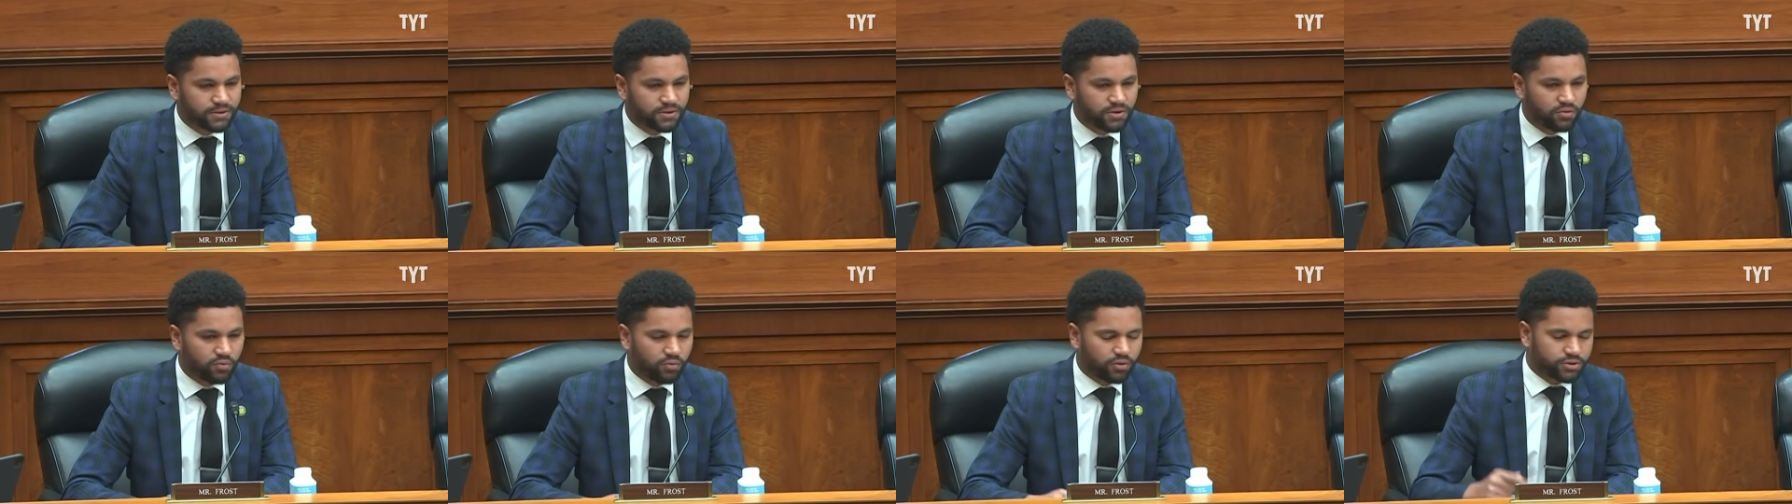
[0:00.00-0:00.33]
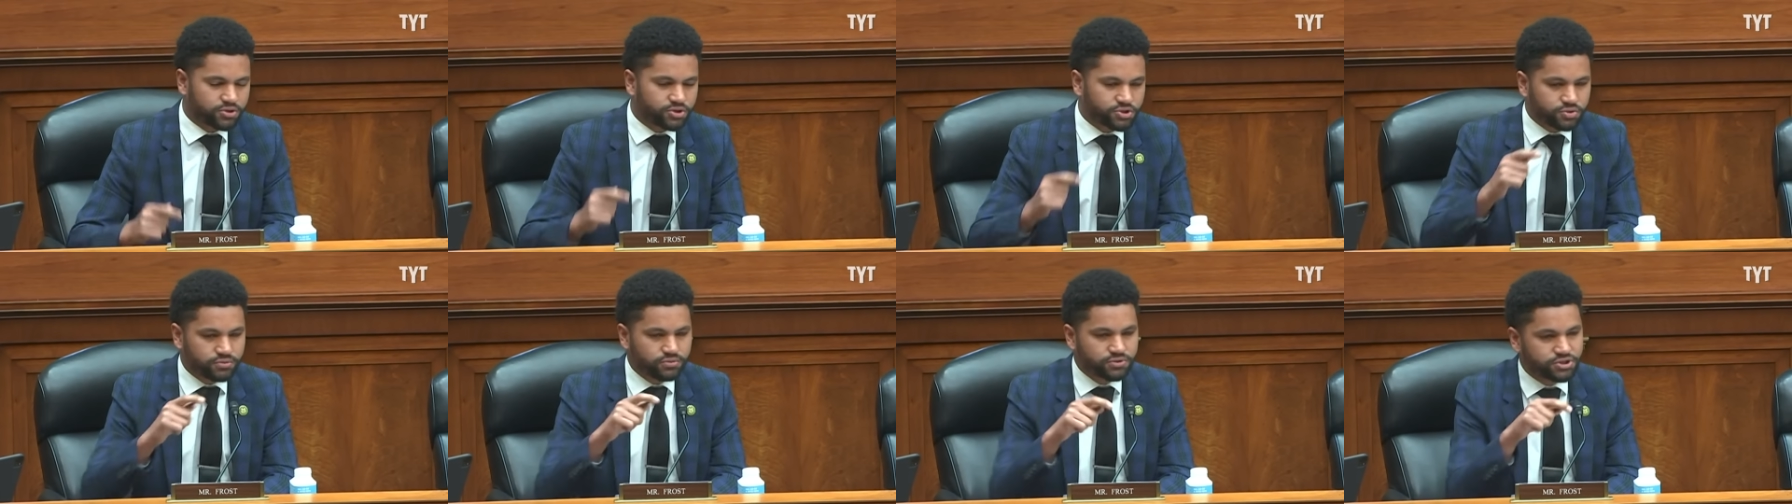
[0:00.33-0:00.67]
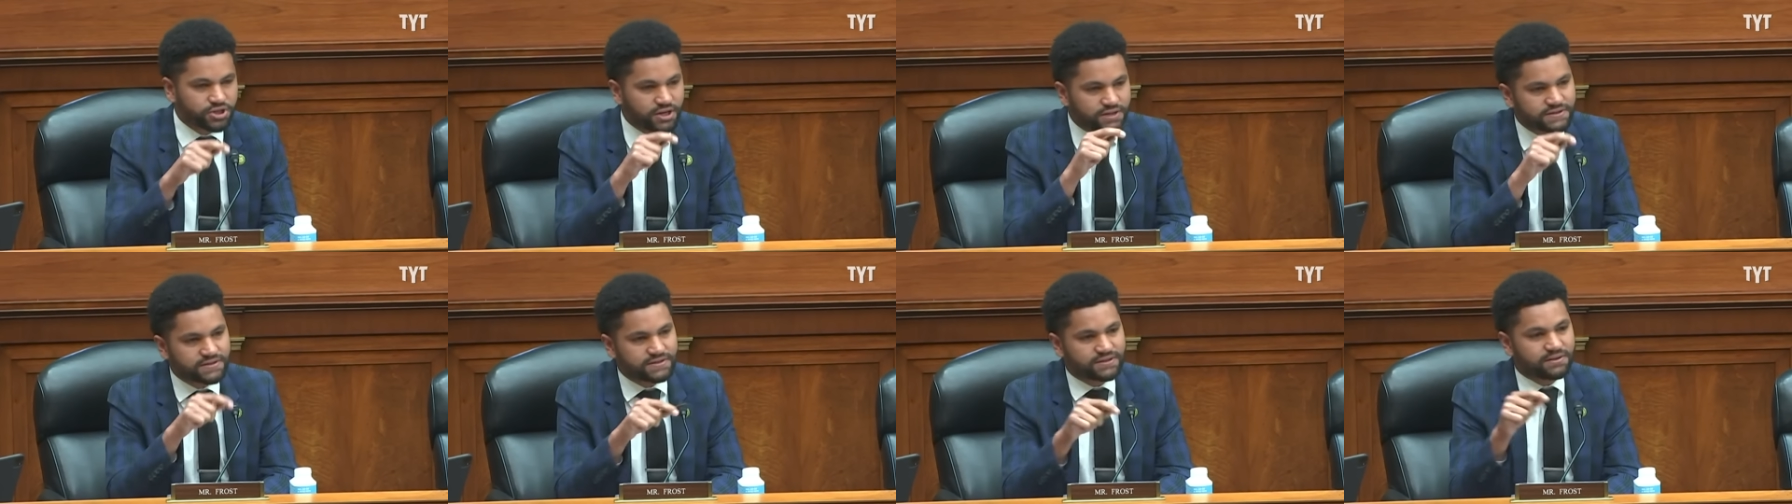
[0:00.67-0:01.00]
where true
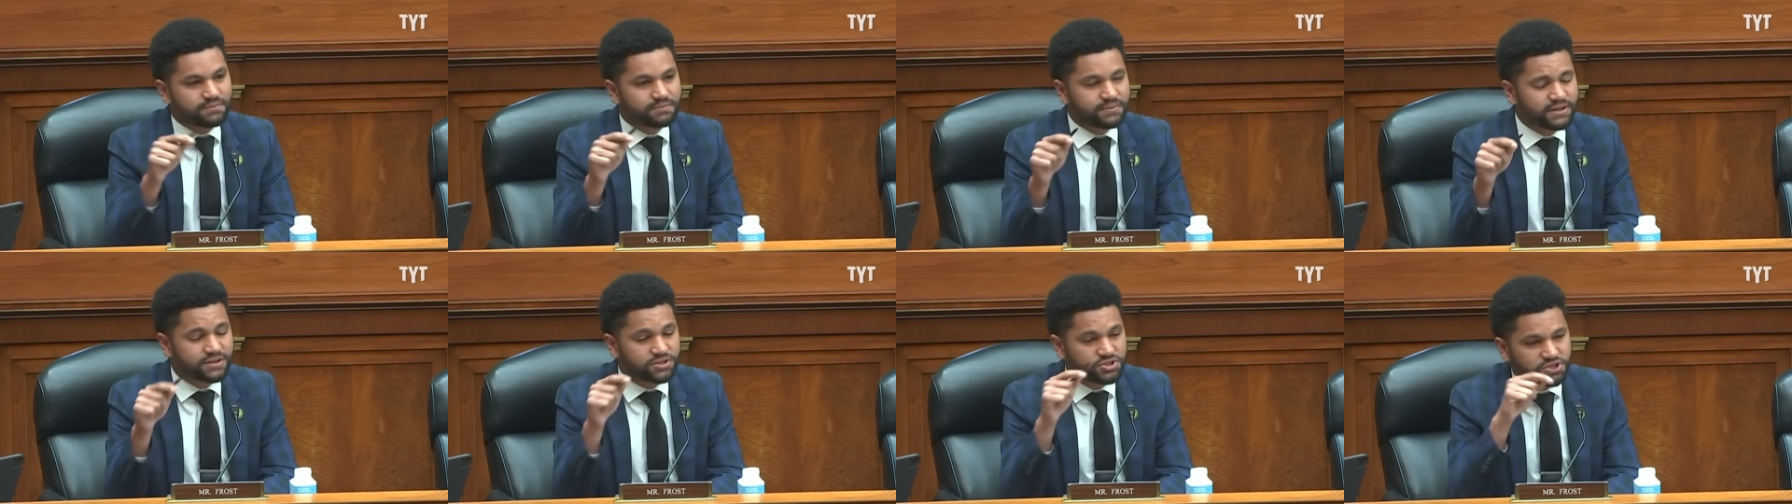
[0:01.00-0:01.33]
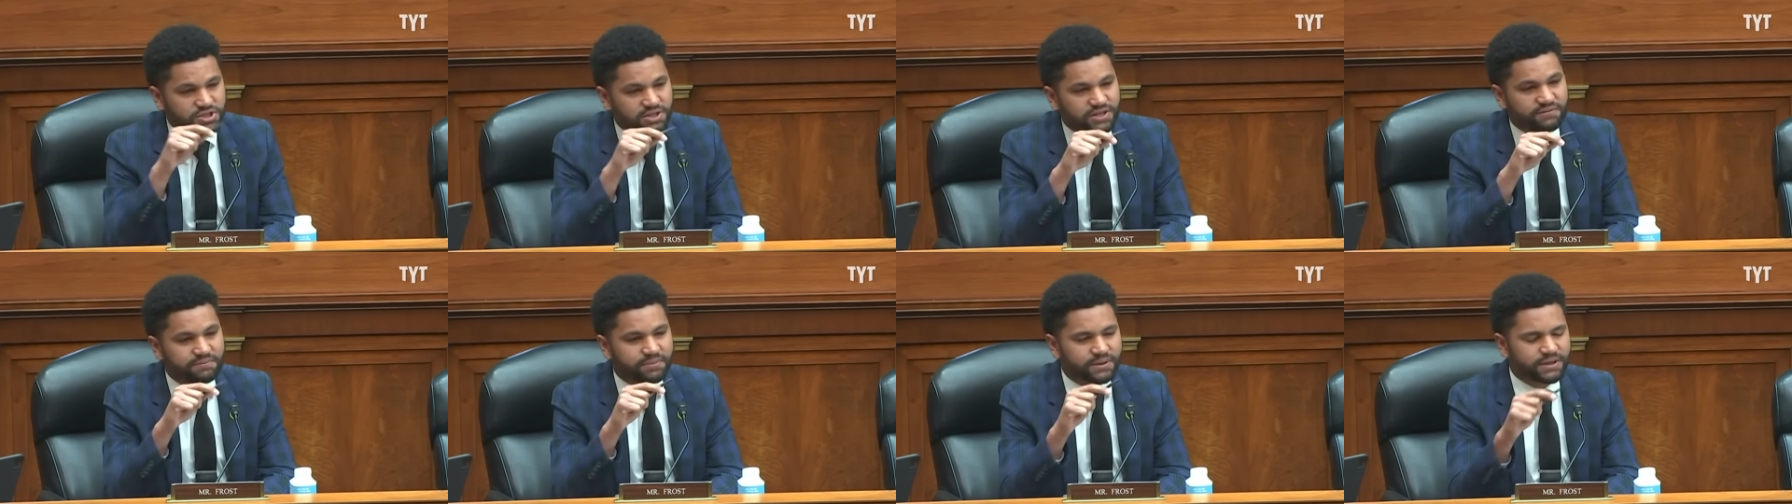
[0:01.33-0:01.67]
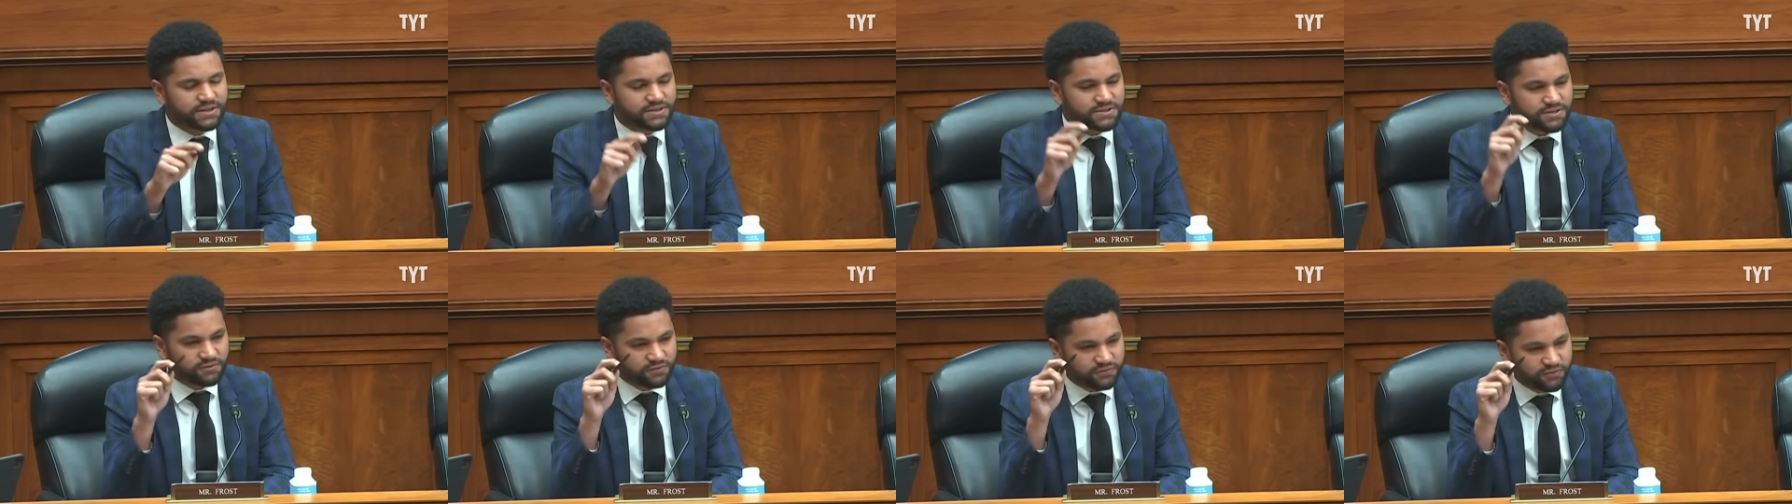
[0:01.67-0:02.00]
justice can be achieved
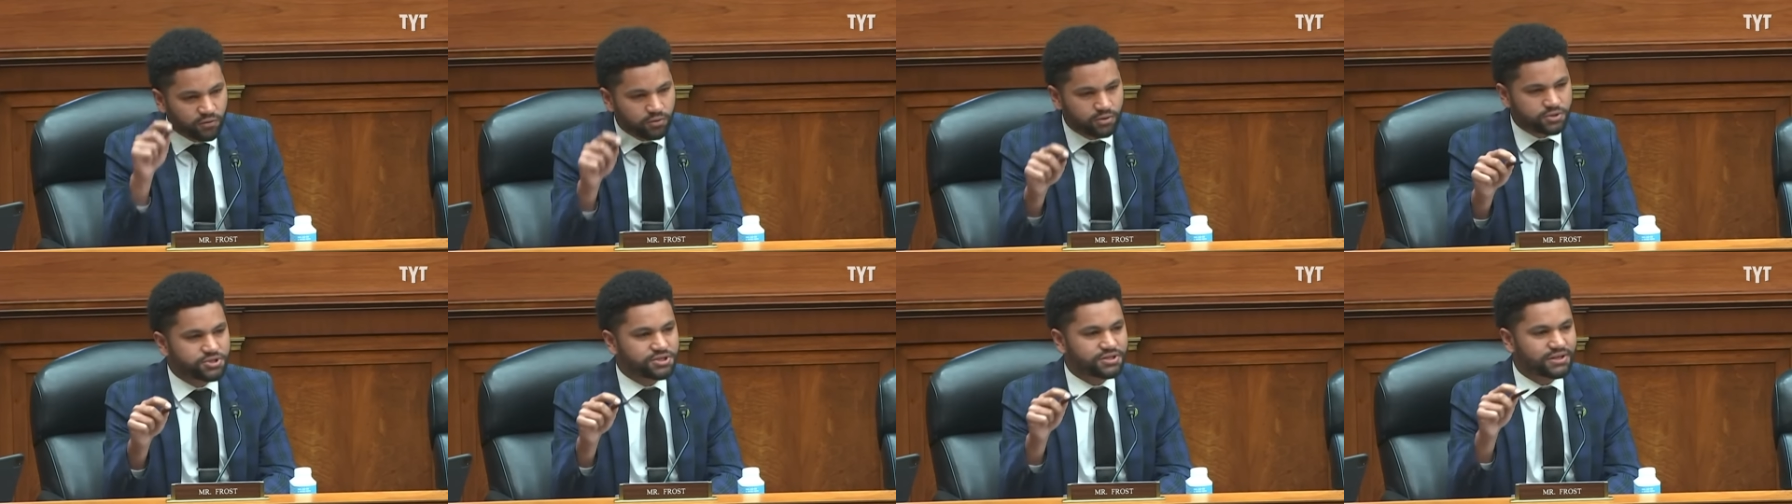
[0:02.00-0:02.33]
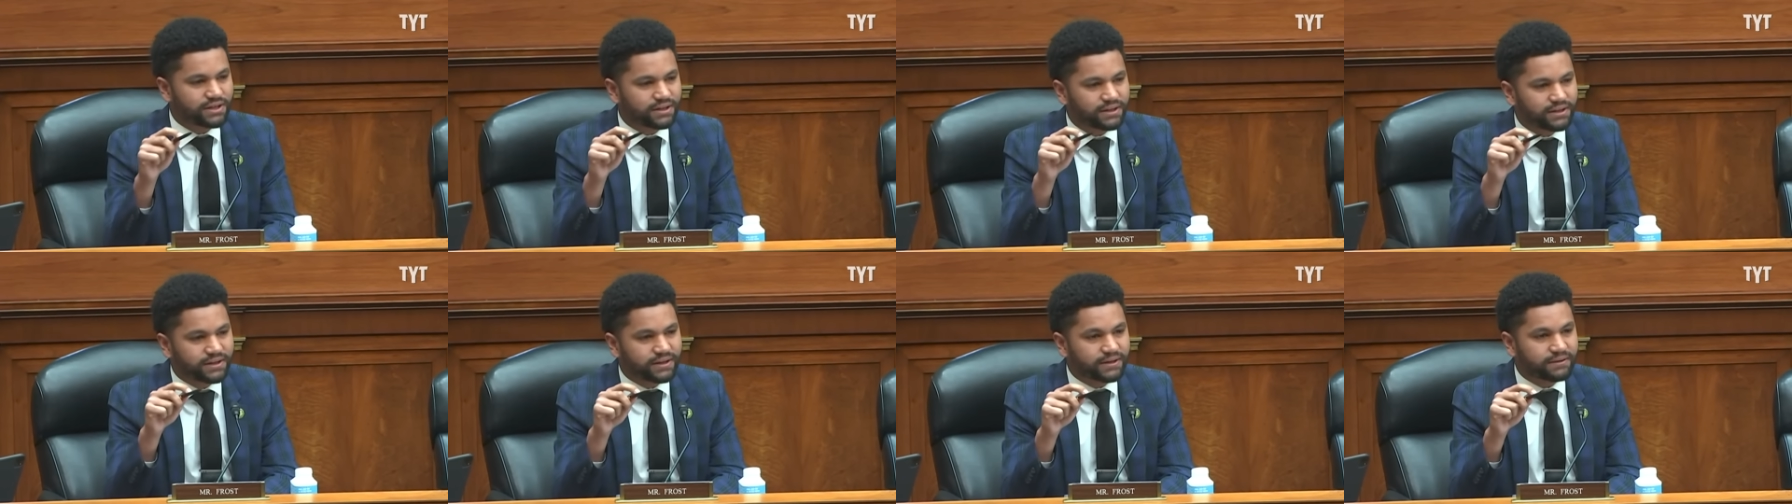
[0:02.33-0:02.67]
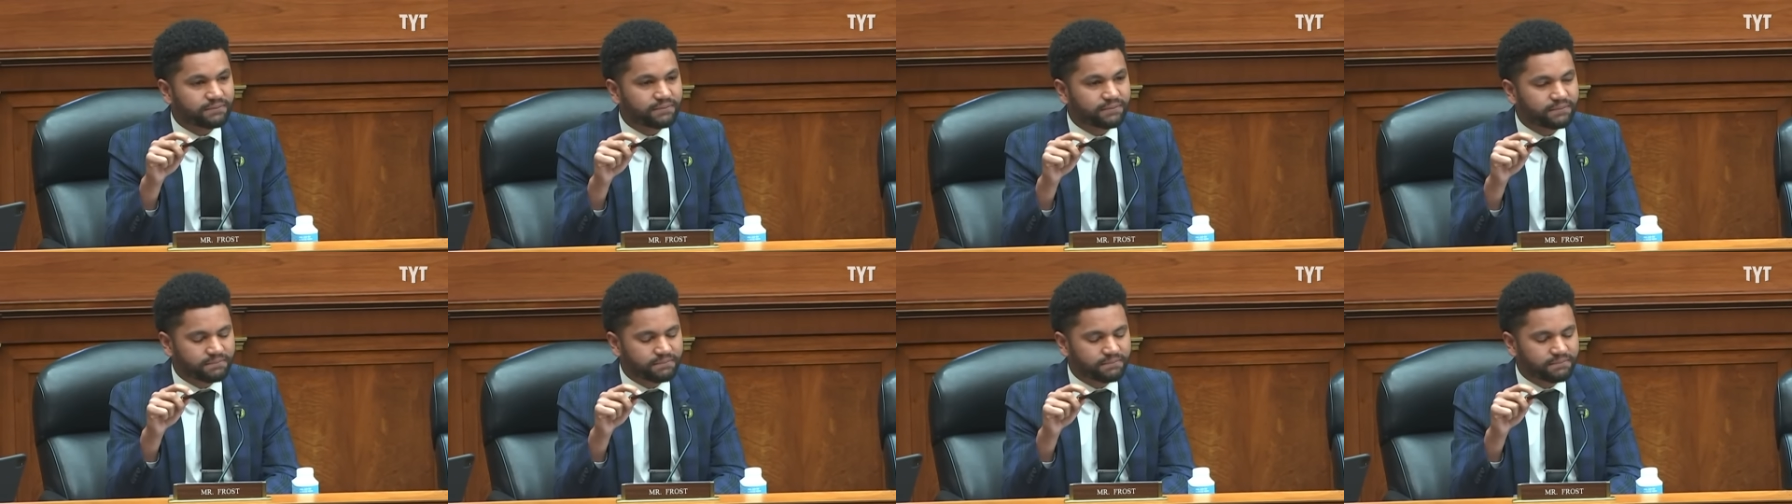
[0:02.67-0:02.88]
because unfortunately,